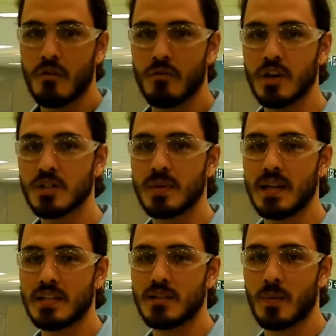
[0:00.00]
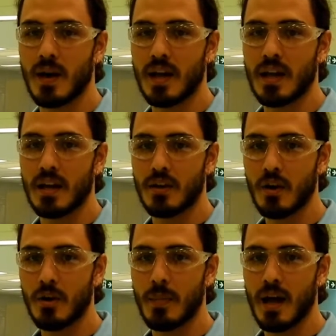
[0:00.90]
First, we need to weigh a
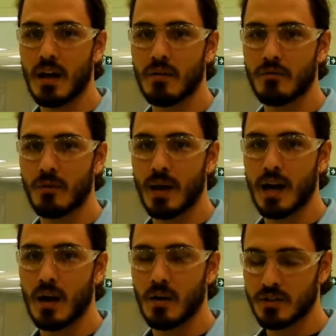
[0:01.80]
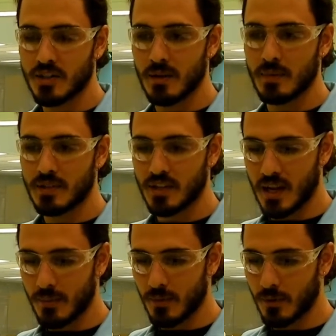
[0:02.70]
known amount from our sediment
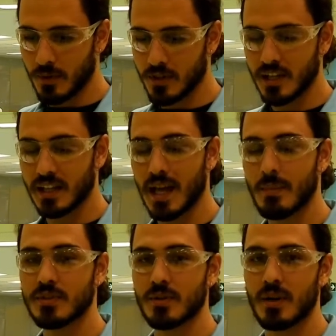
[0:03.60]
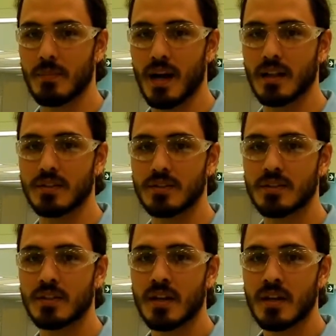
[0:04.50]
sample using a laboratory
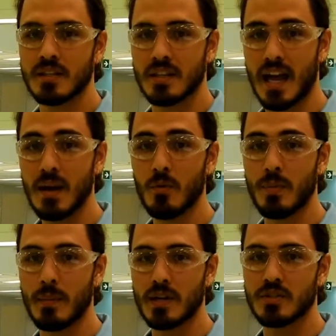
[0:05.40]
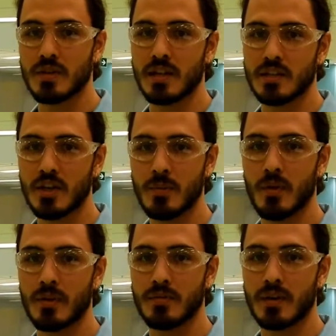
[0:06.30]
balance. Today we'll be measuring
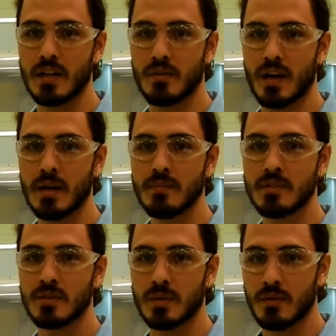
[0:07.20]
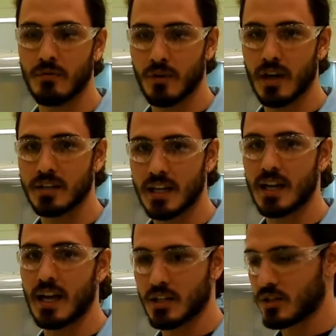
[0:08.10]
0.3 grams for our
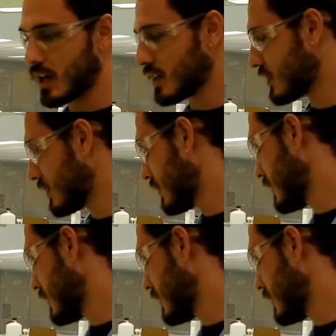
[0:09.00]
DNA extraction.